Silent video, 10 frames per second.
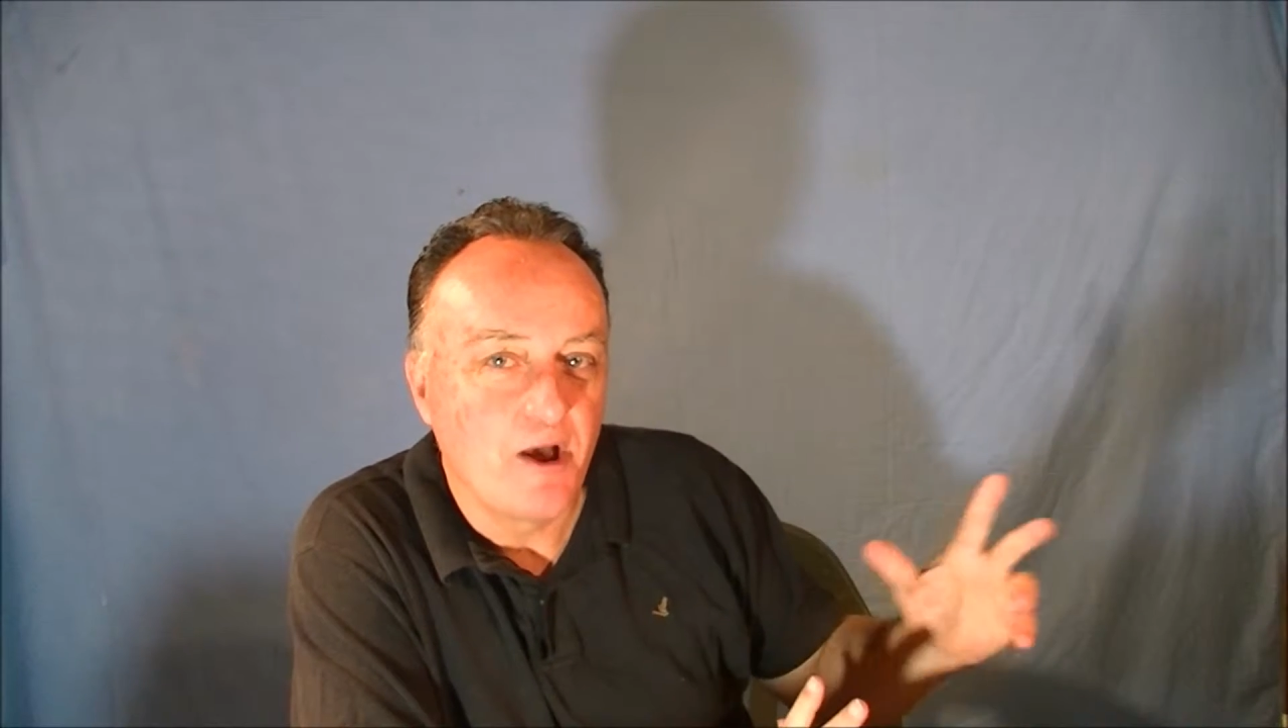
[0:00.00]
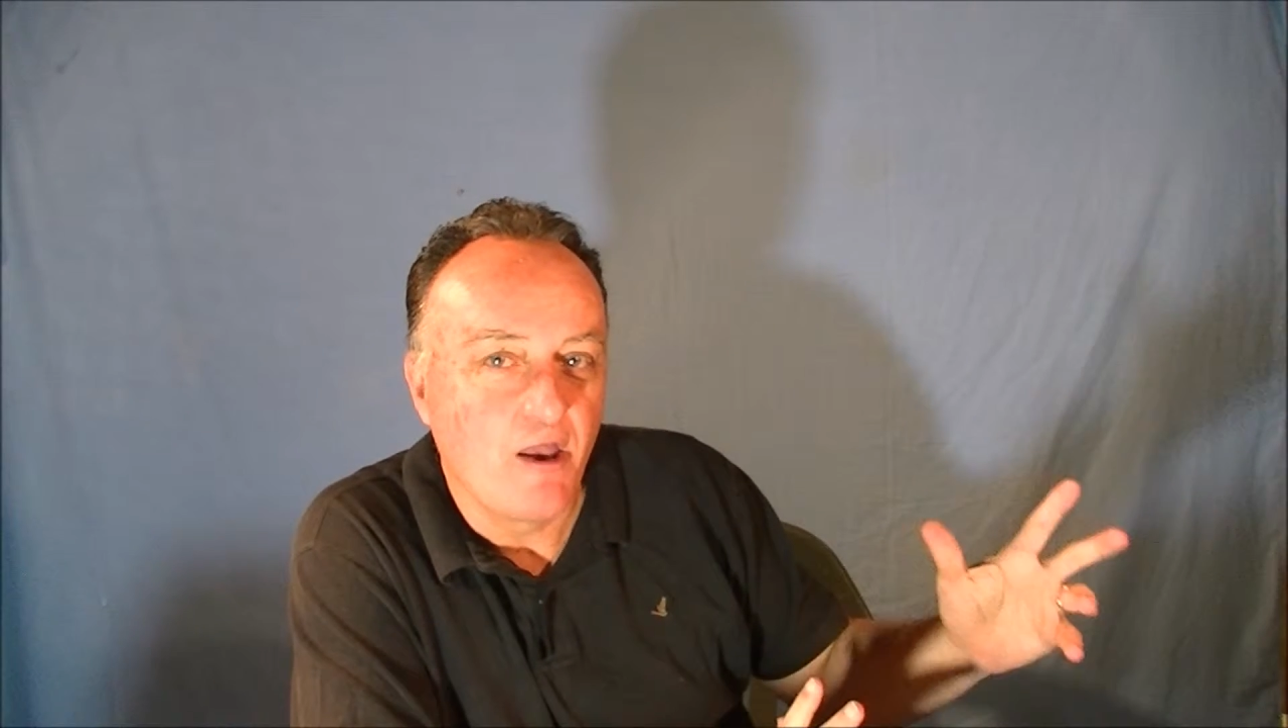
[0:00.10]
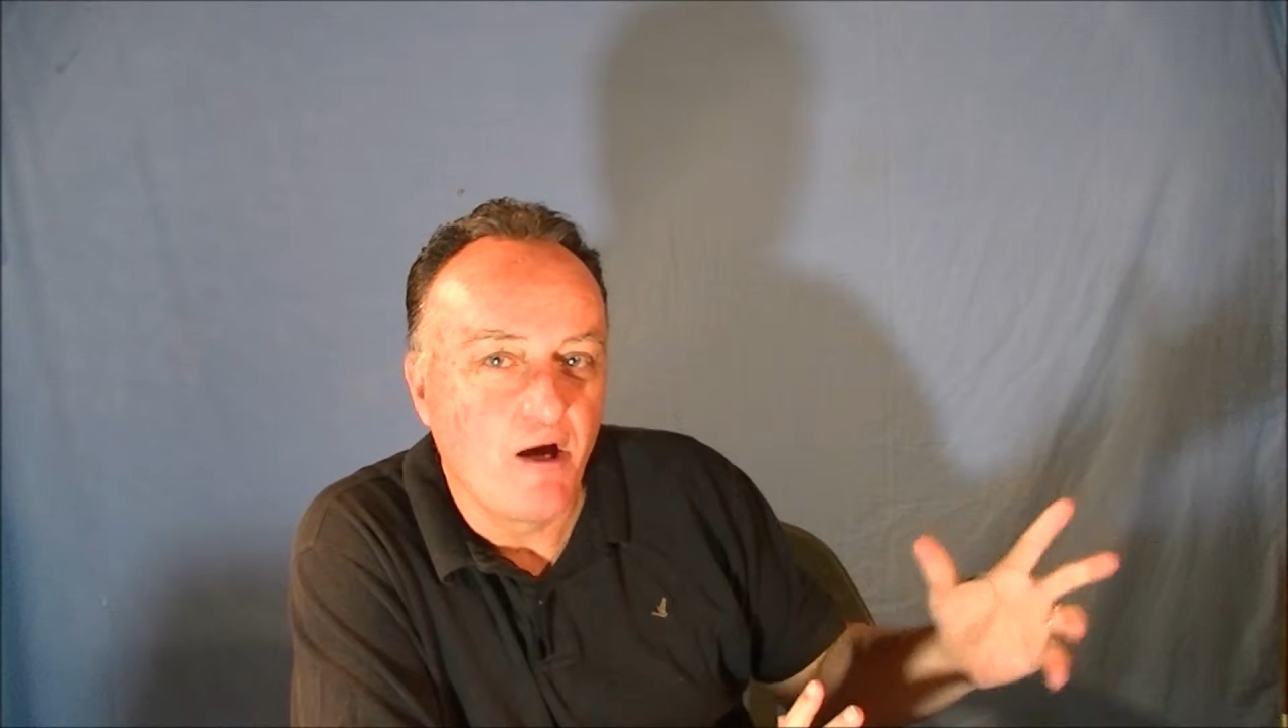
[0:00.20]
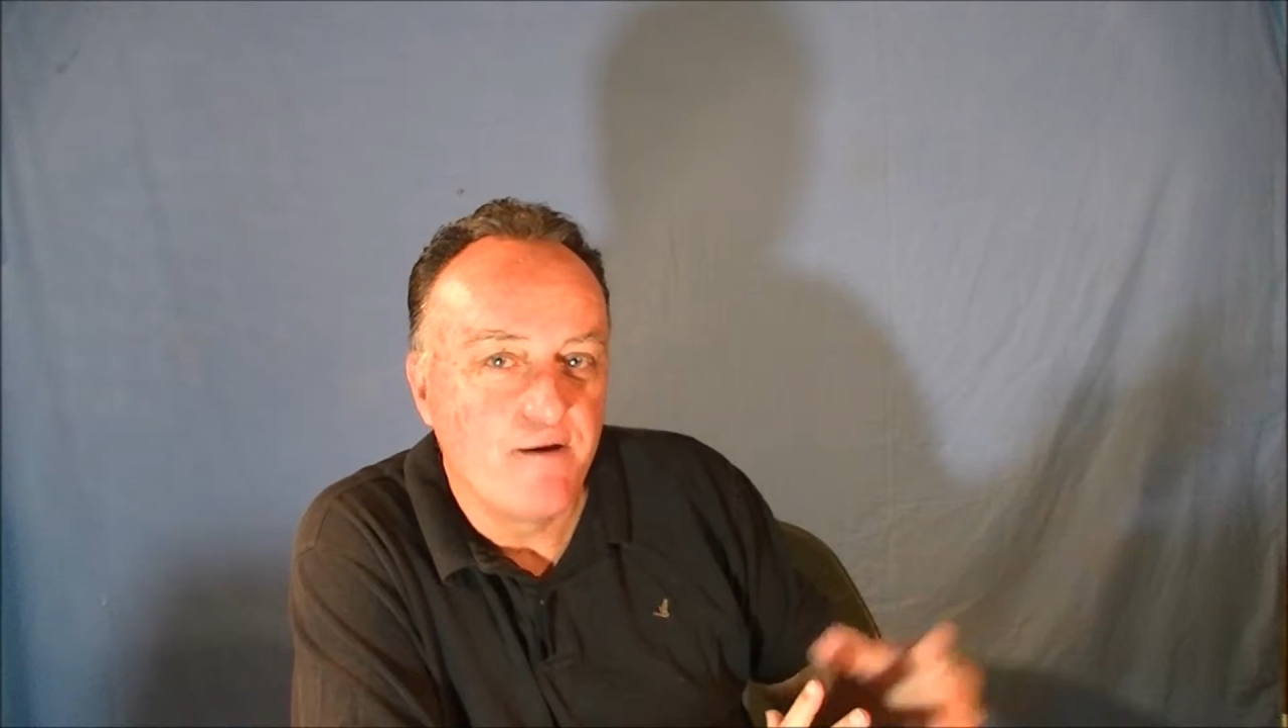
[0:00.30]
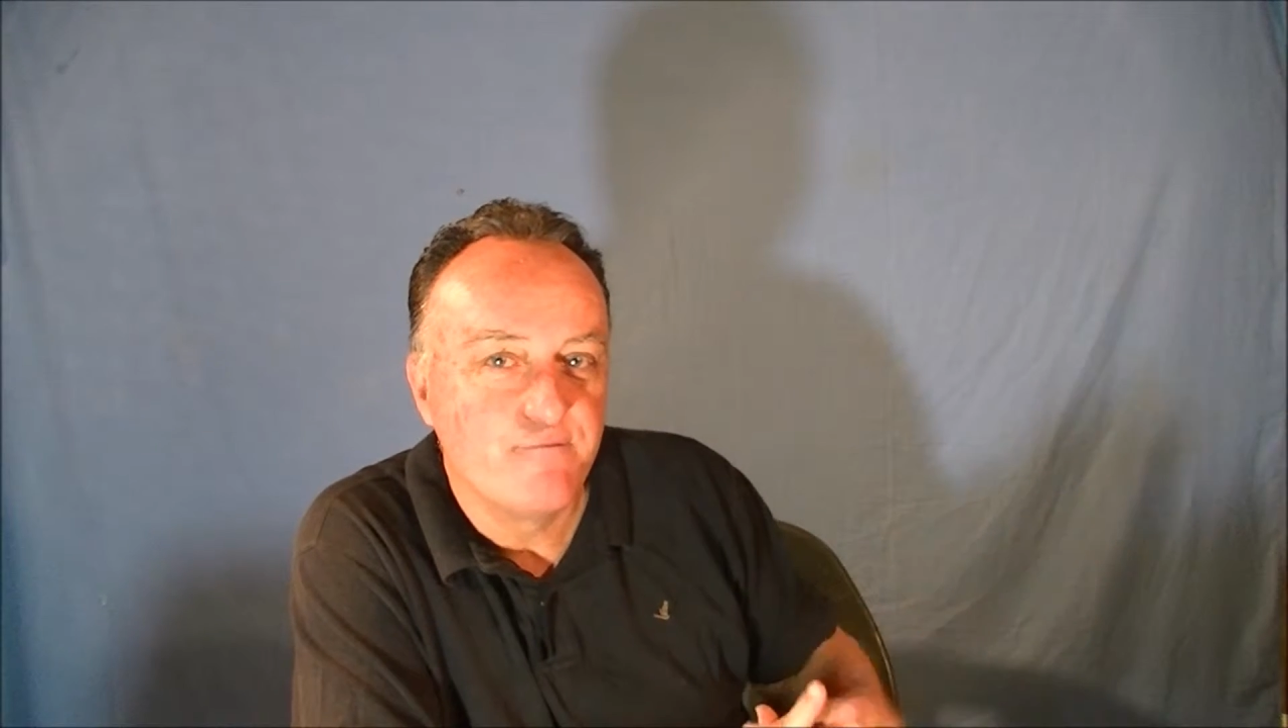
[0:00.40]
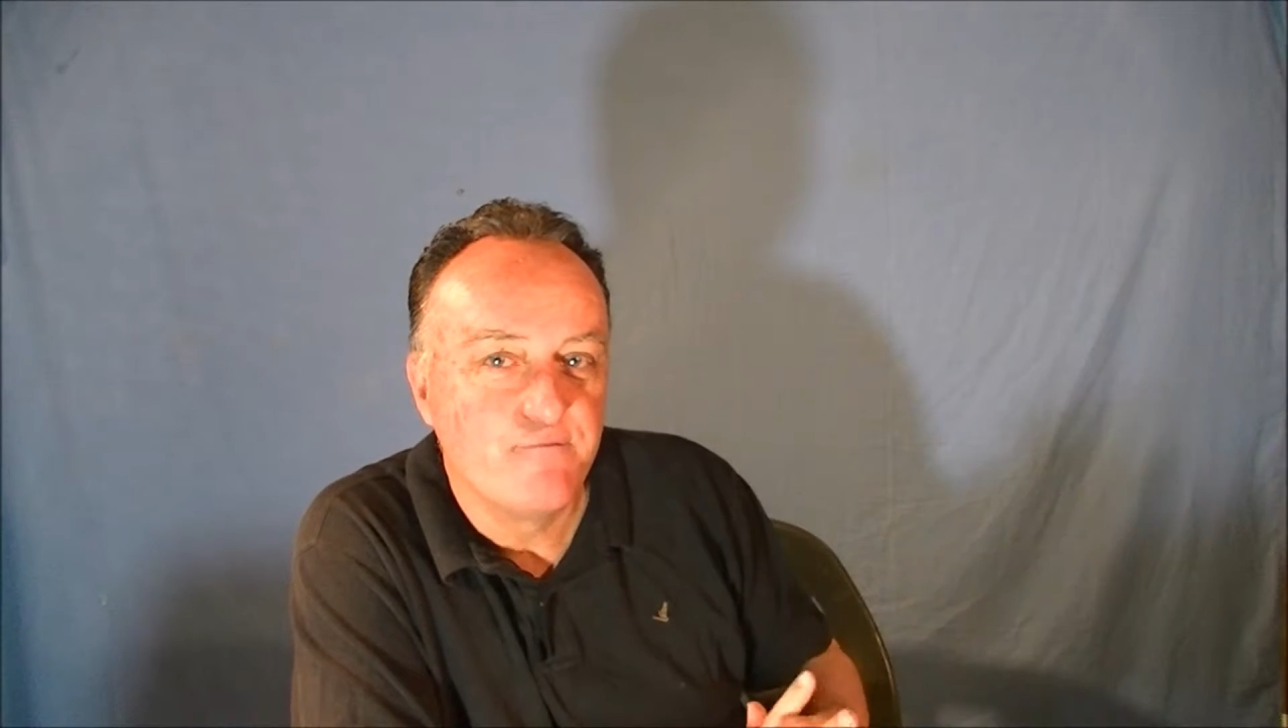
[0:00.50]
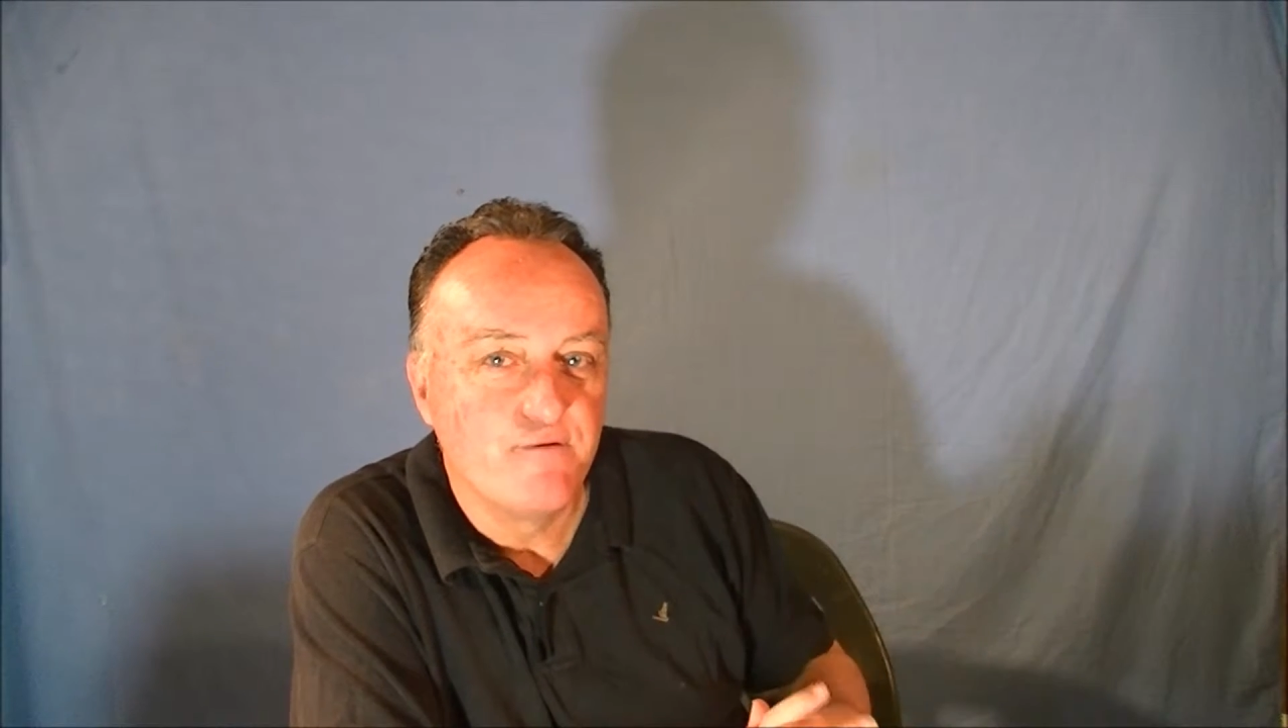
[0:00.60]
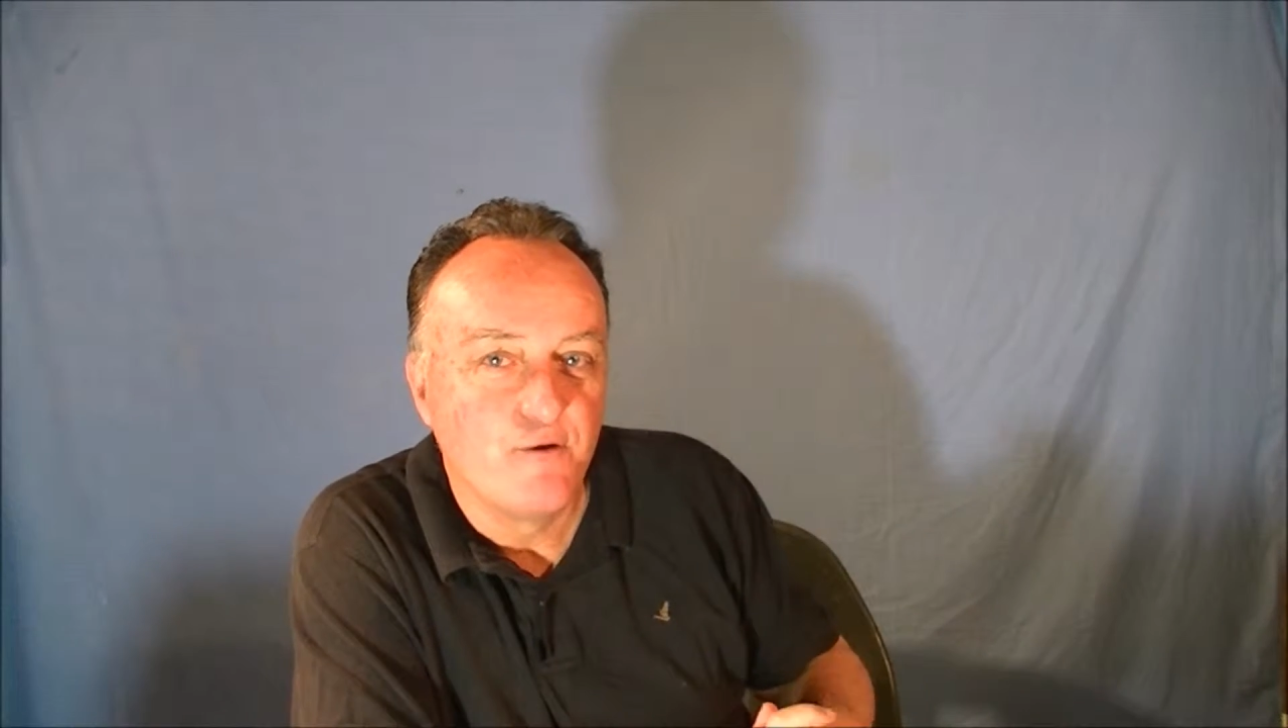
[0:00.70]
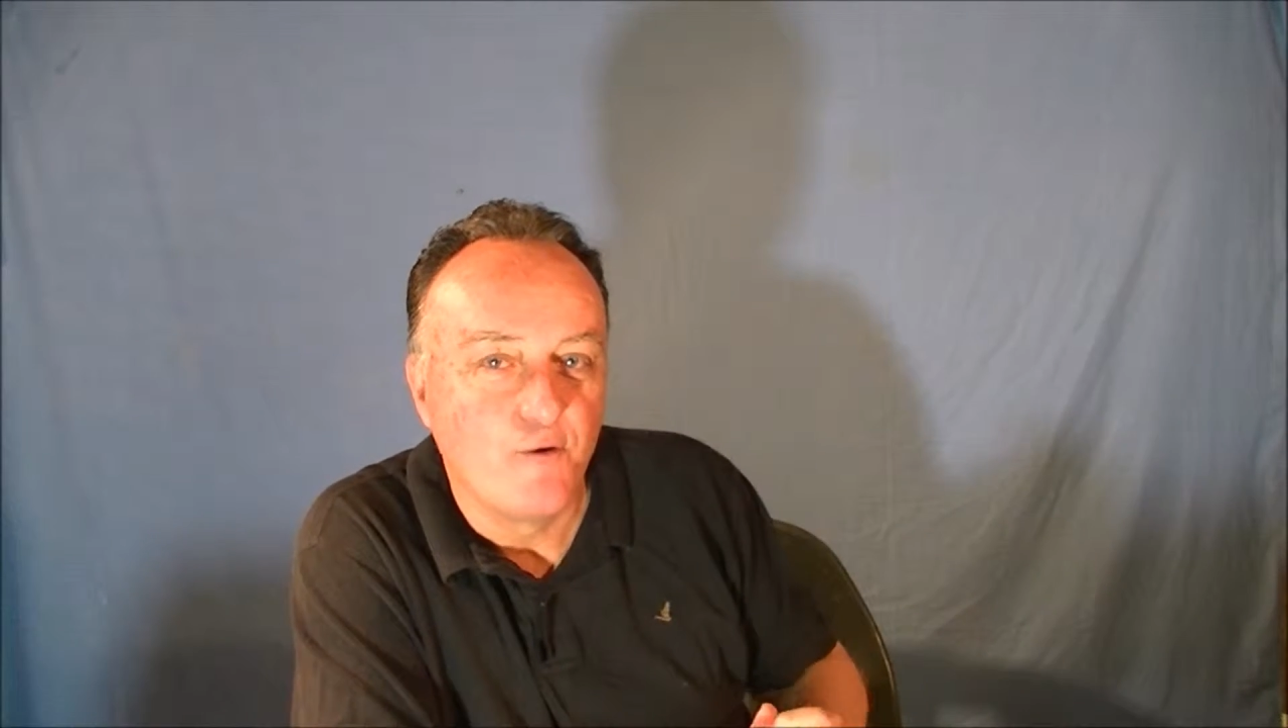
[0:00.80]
life